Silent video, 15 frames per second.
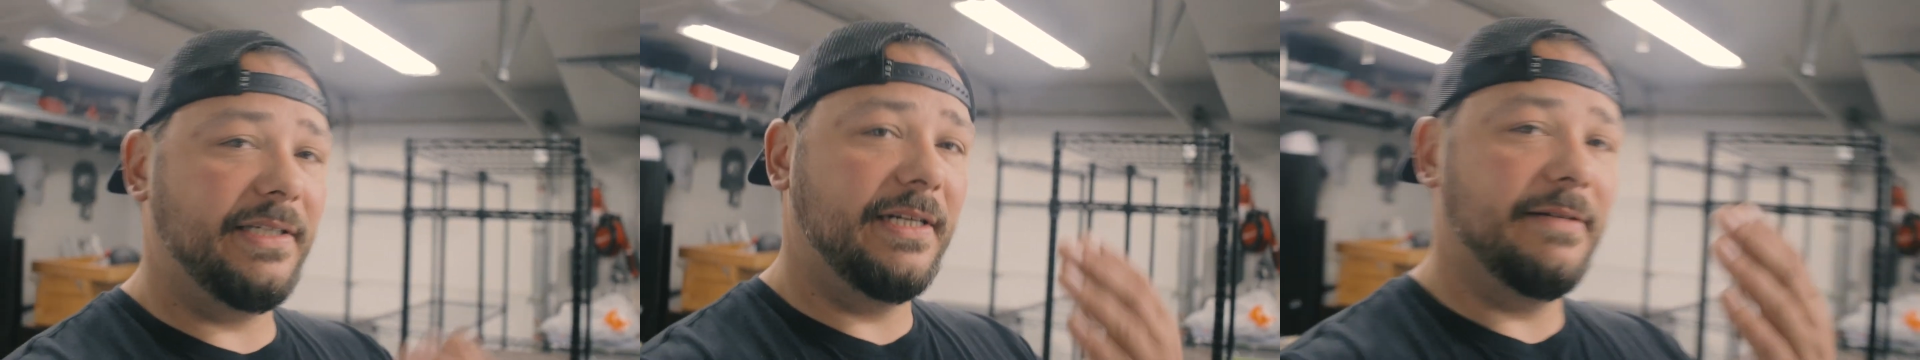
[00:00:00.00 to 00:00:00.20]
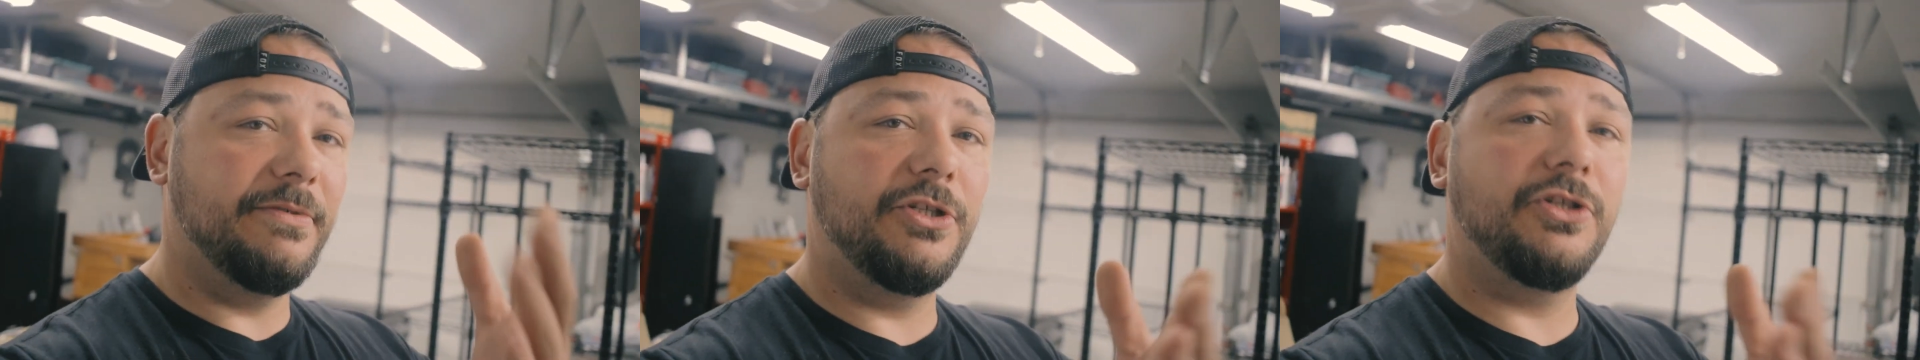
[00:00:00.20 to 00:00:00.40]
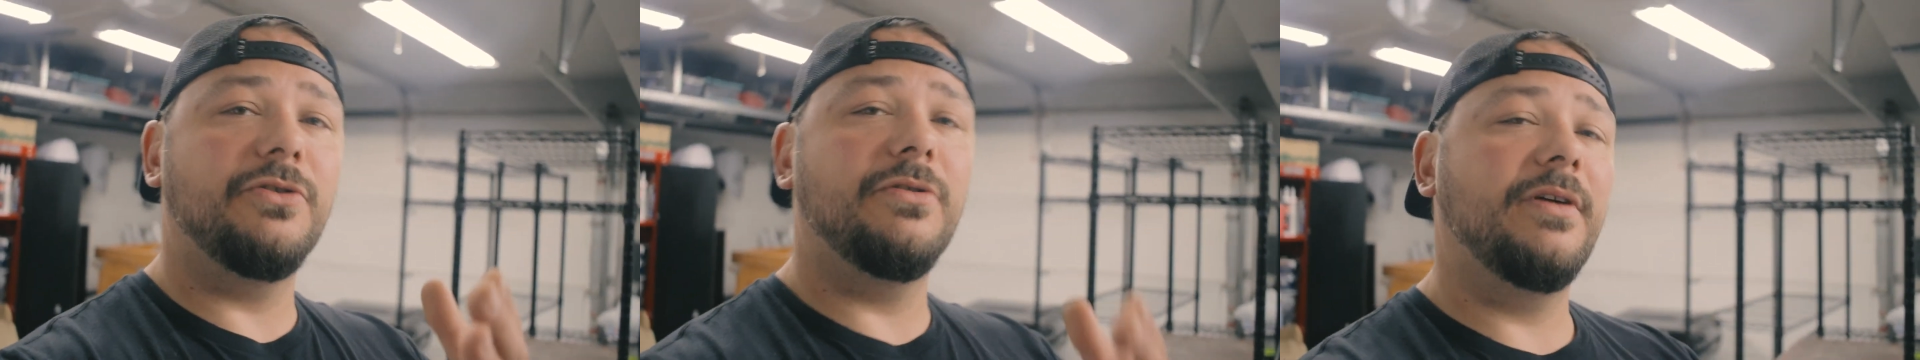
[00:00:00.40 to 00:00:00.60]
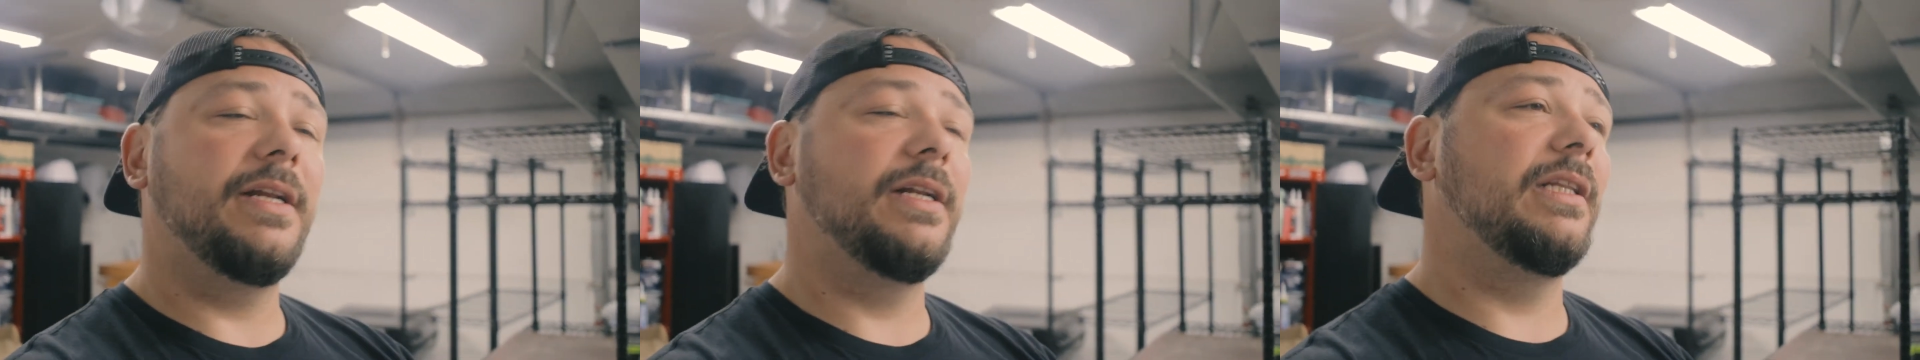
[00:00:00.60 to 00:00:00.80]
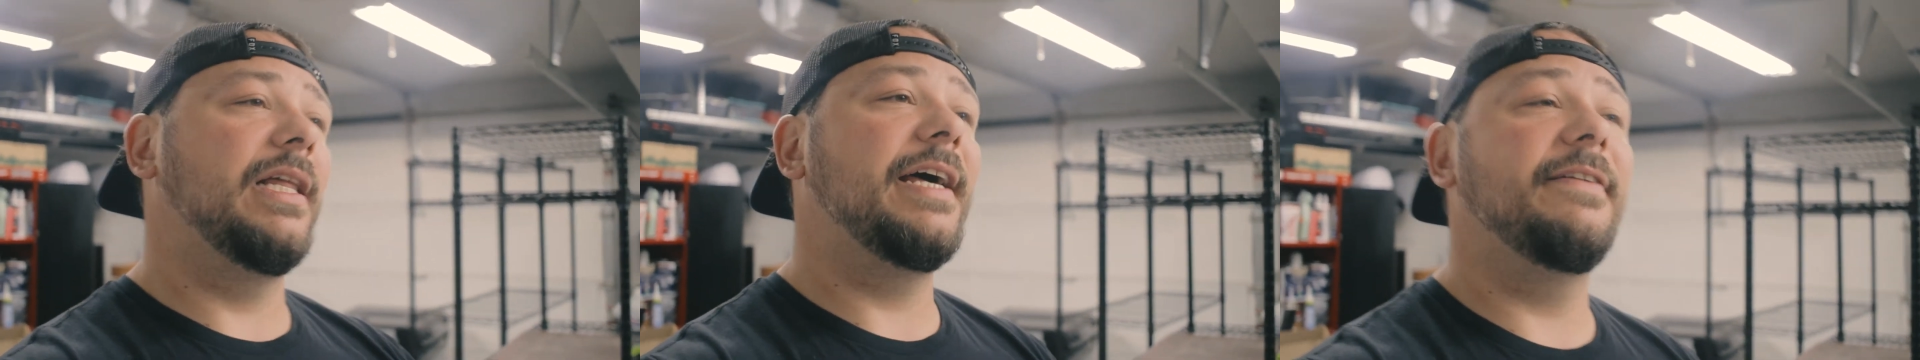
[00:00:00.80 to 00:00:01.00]
and I'm sure in
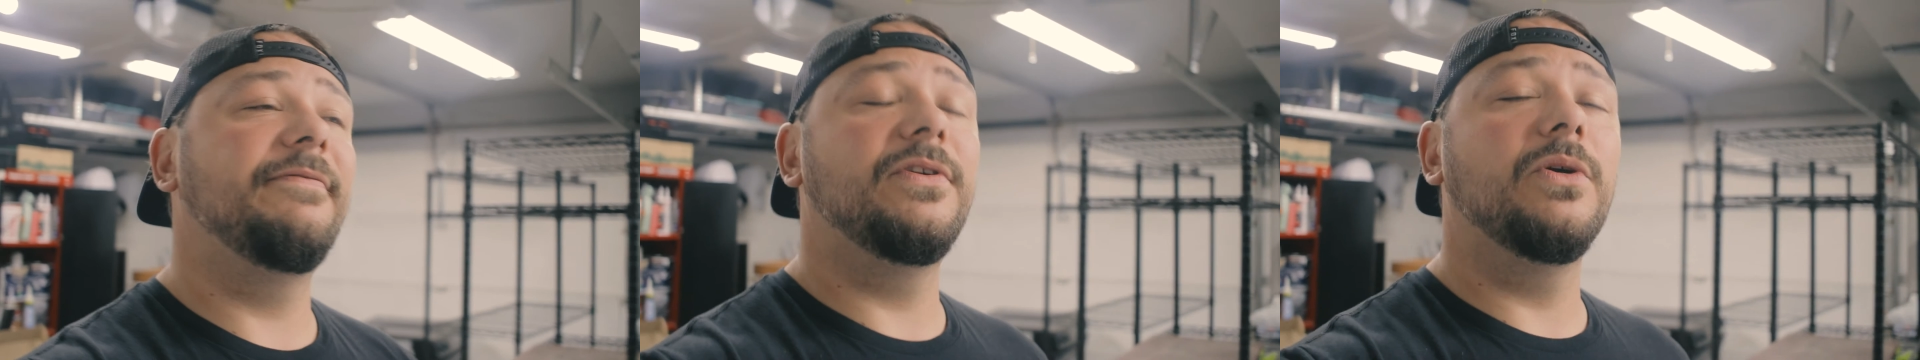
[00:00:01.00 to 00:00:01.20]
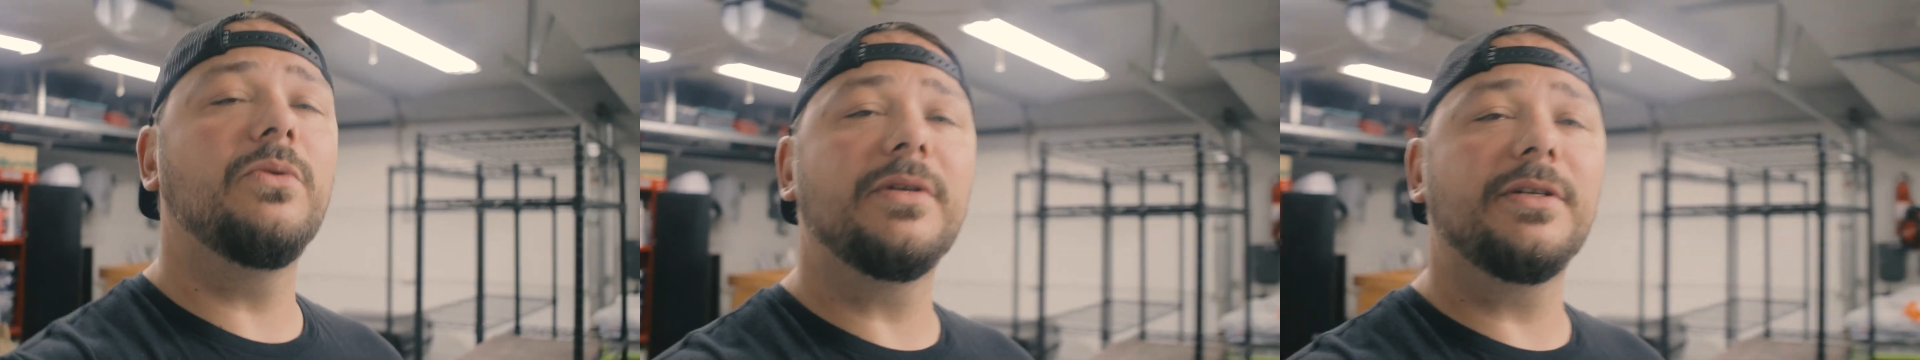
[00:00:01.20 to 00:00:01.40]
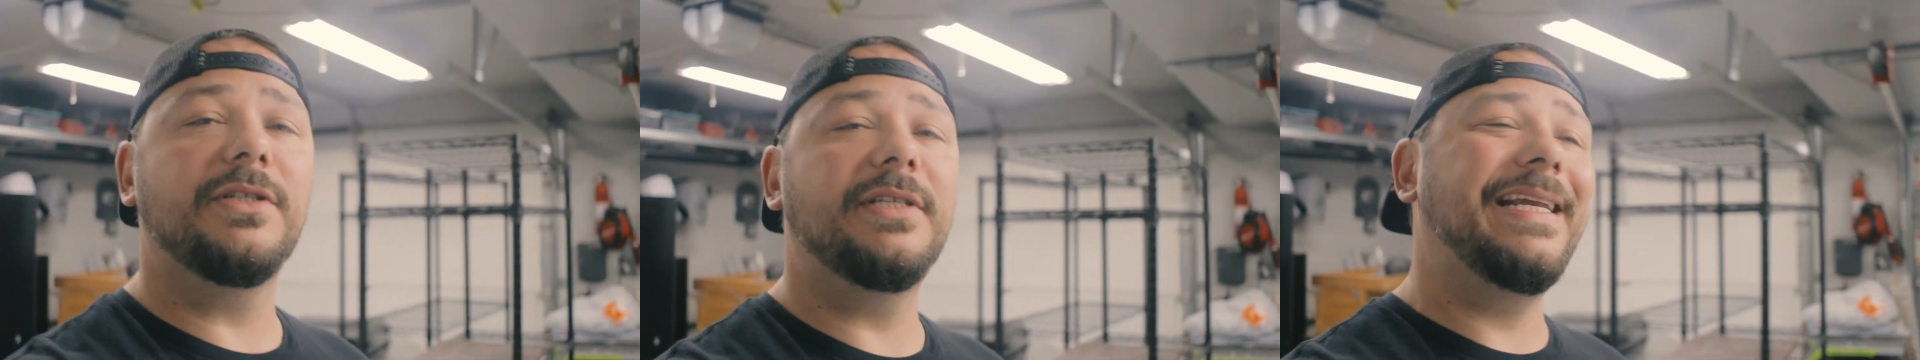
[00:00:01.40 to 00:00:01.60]
a lot of yours